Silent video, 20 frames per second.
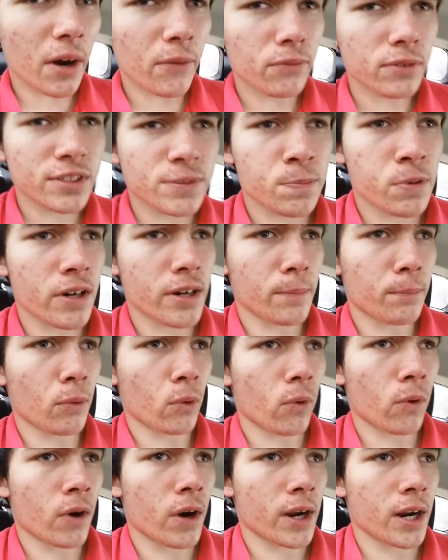of was pretty
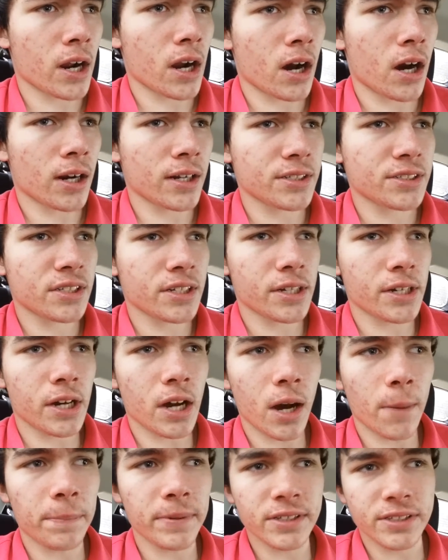boring, honestly,
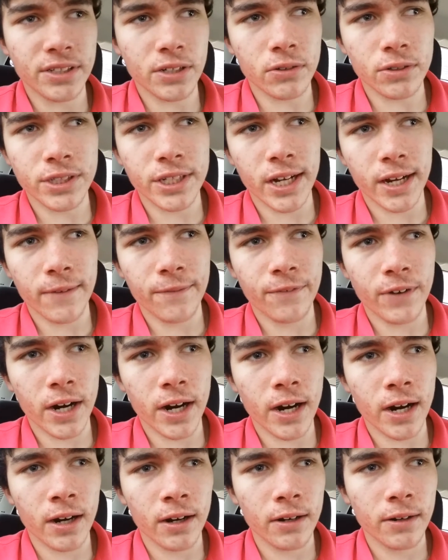up until Tech
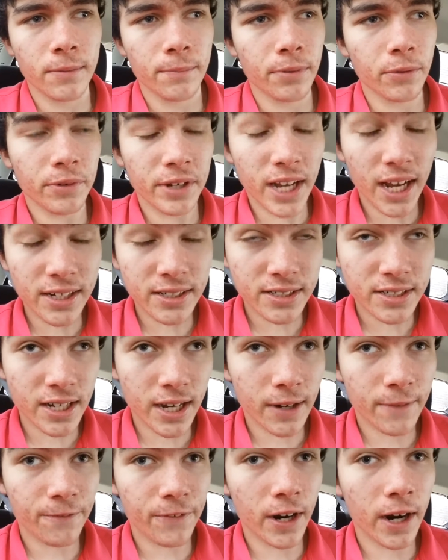Fair. But we got to
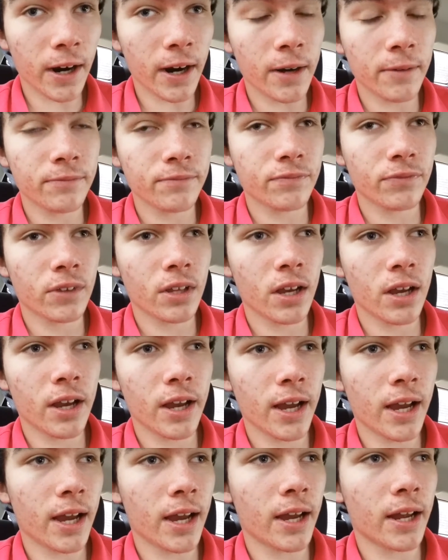Tech Fair,
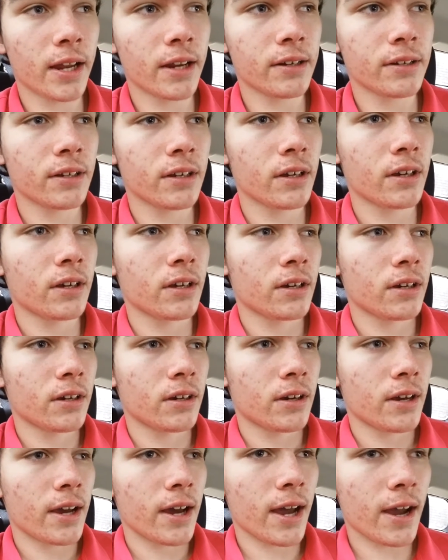and
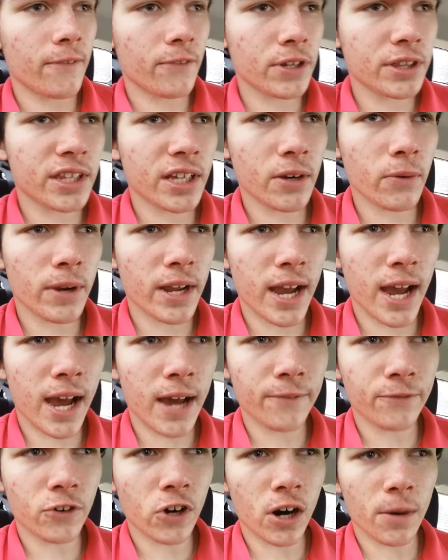everything we
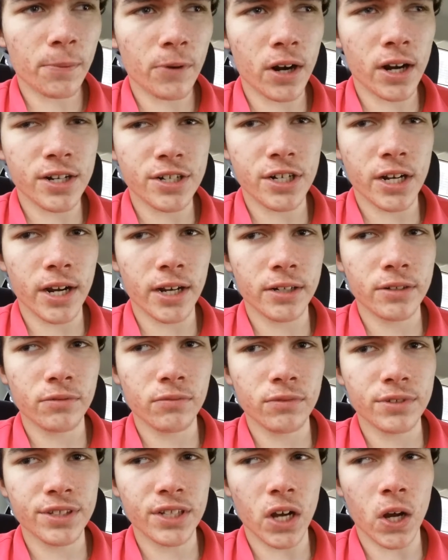had for our project
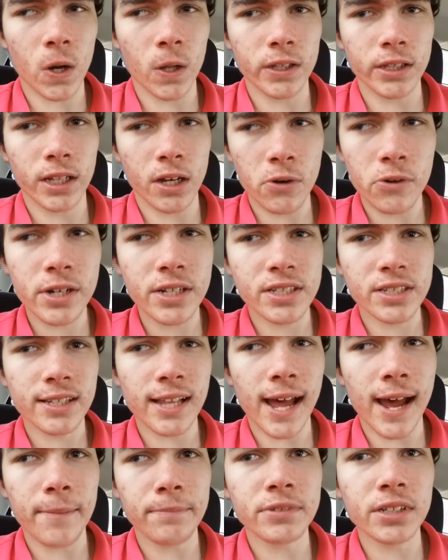was on Logan's
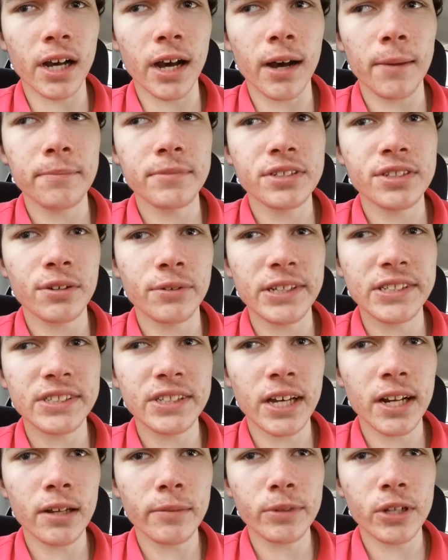laptop. So we
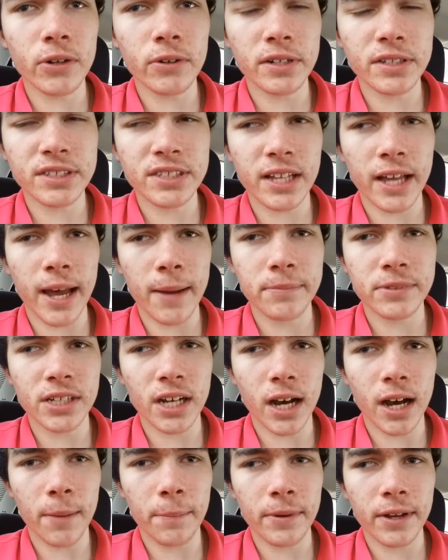set up Logan's
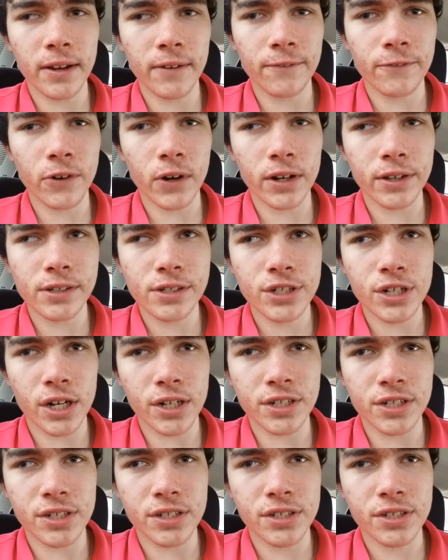laptop in front of the
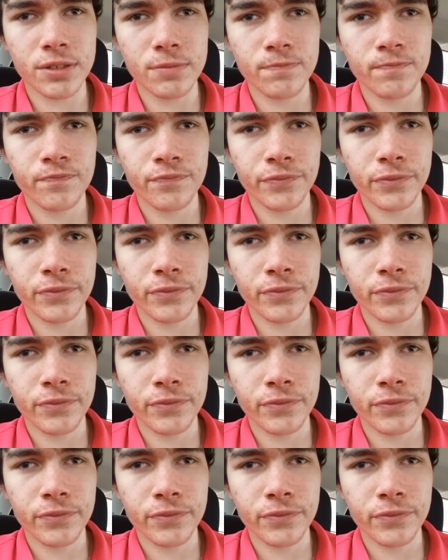judges,